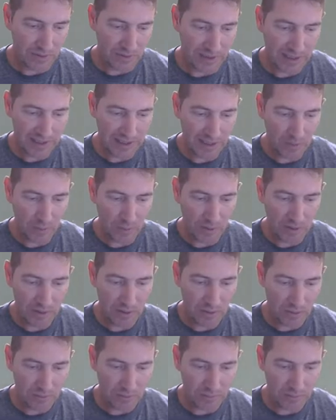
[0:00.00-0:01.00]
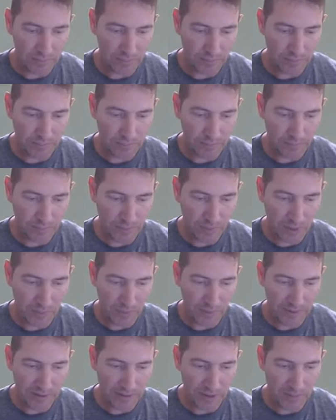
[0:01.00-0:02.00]
got that one little part
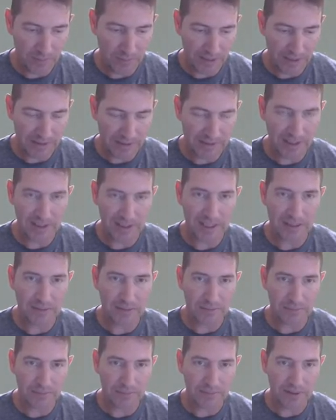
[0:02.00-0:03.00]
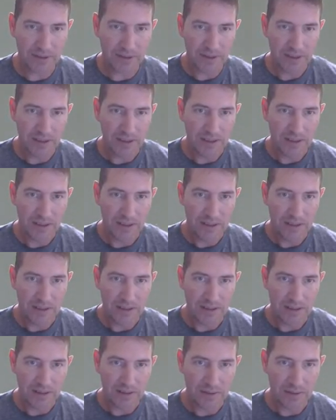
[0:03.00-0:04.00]
right there, but I'd say that's,
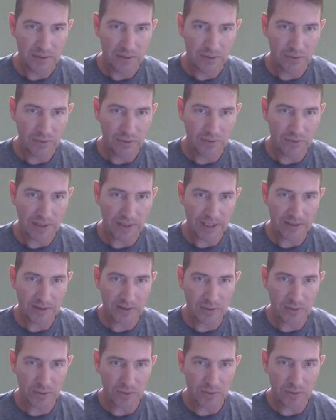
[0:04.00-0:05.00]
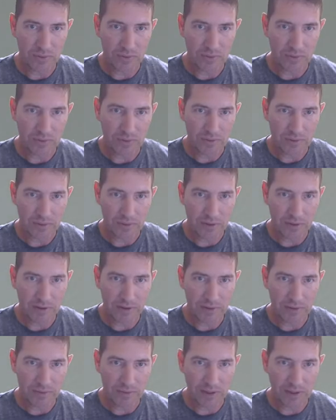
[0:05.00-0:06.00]
oh, that too. On that
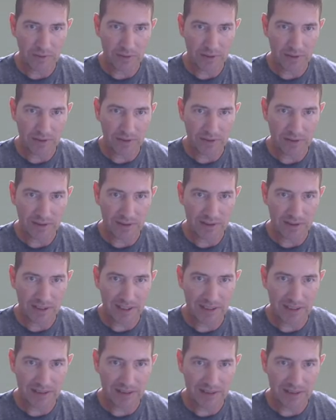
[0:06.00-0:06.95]
red right there. See that?